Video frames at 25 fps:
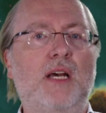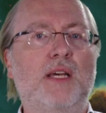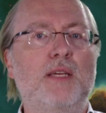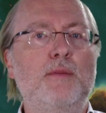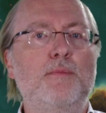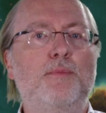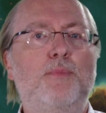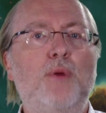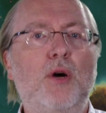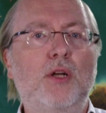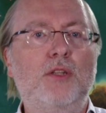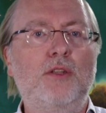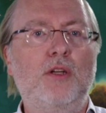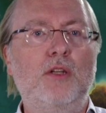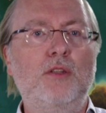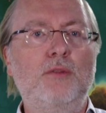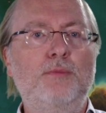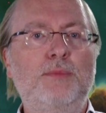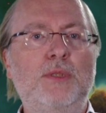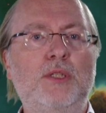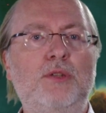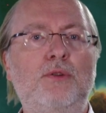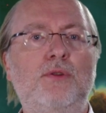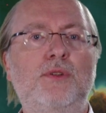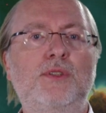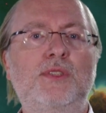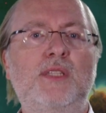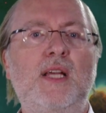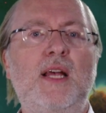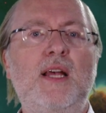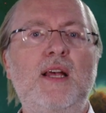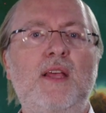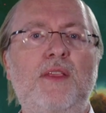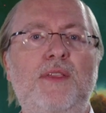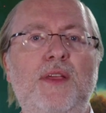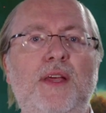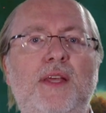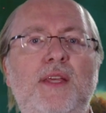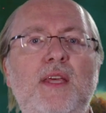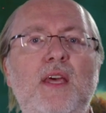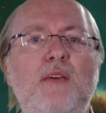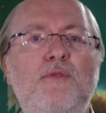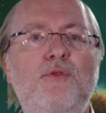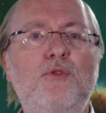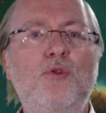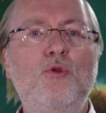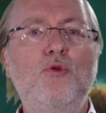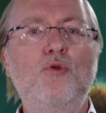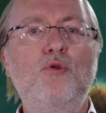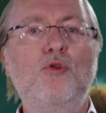are important because they
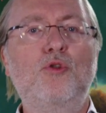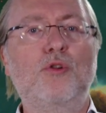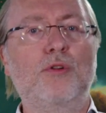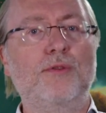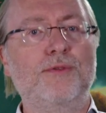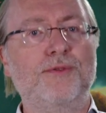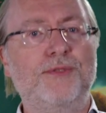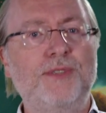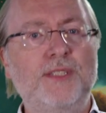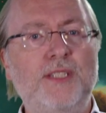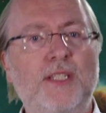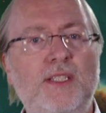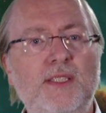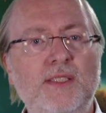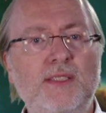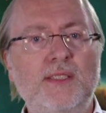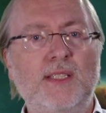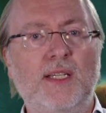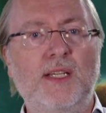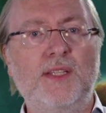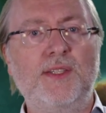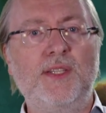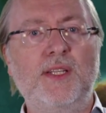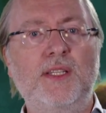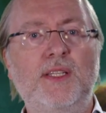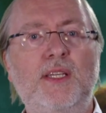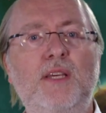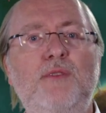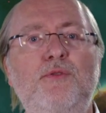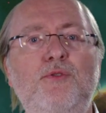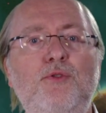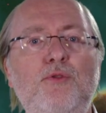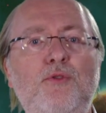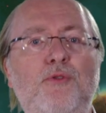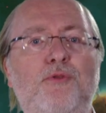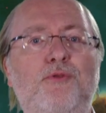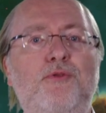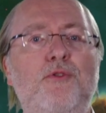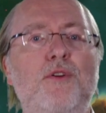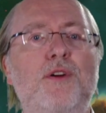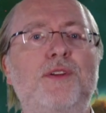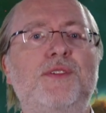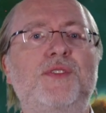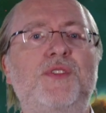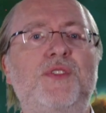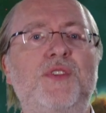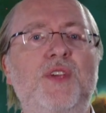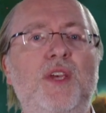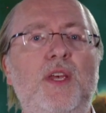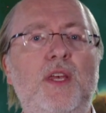give you confidence and they give you
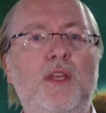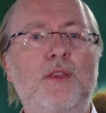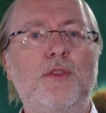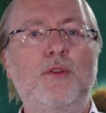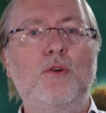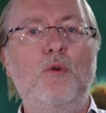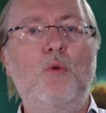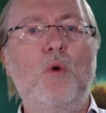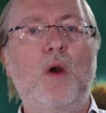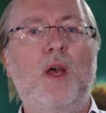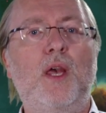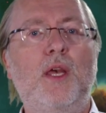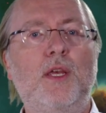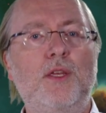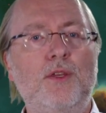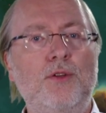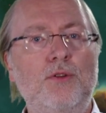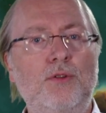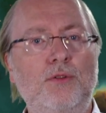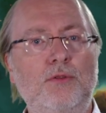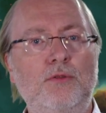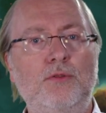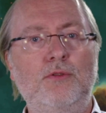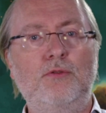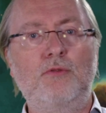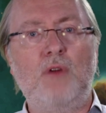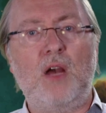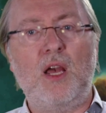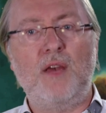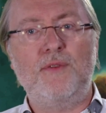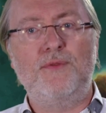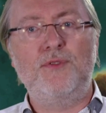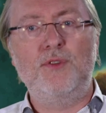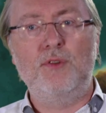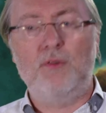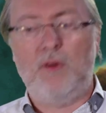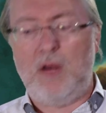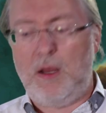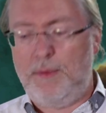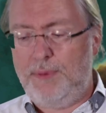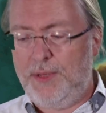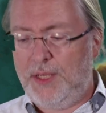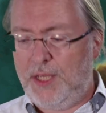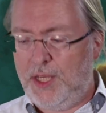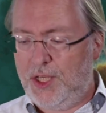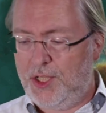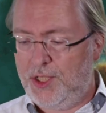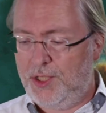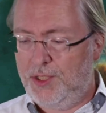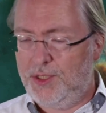fluency in the way you drive your
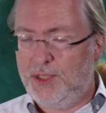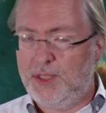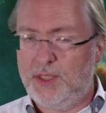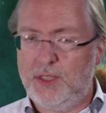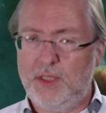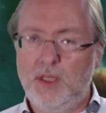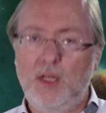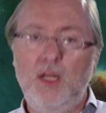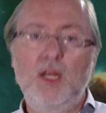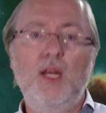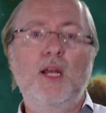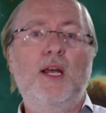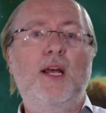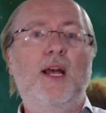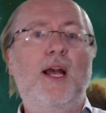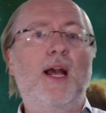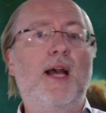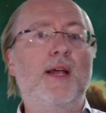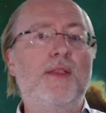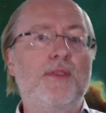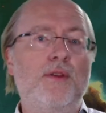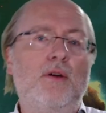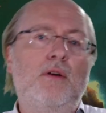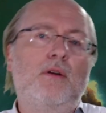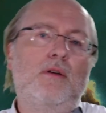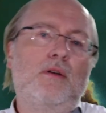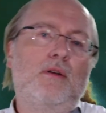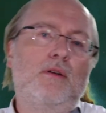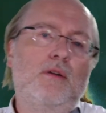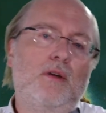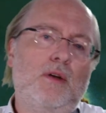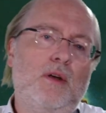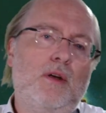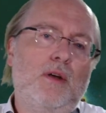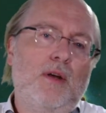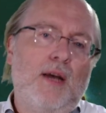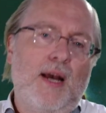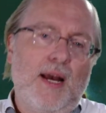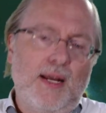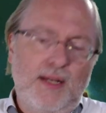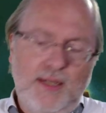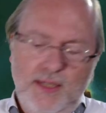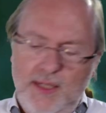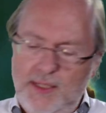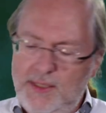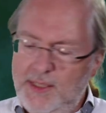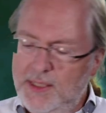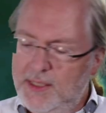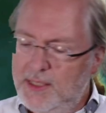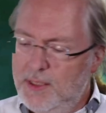applications. And at
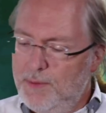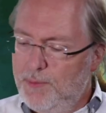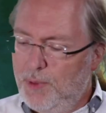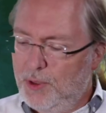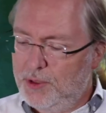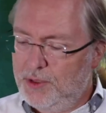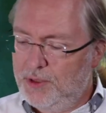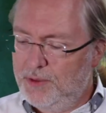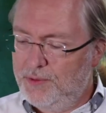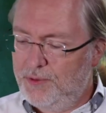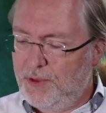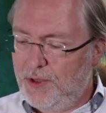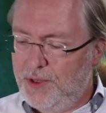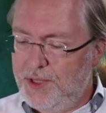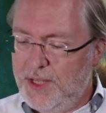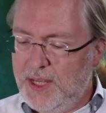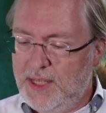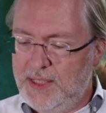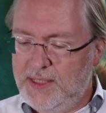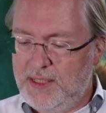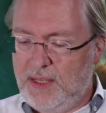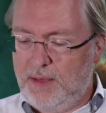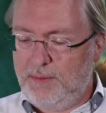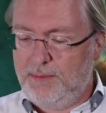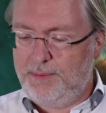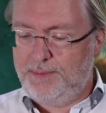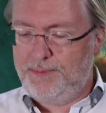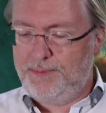least it's important for the exam.